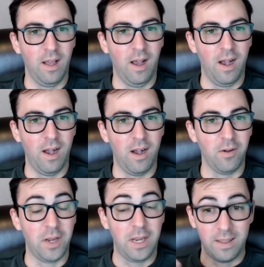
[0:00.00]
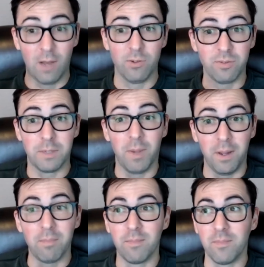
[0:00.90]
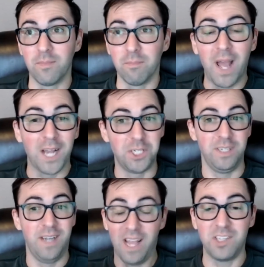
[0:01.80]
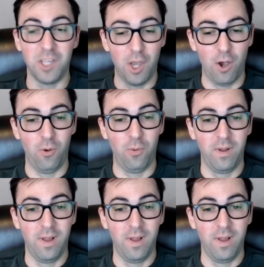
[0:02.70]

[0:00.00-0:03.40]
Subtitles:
That was like my passion, SEO.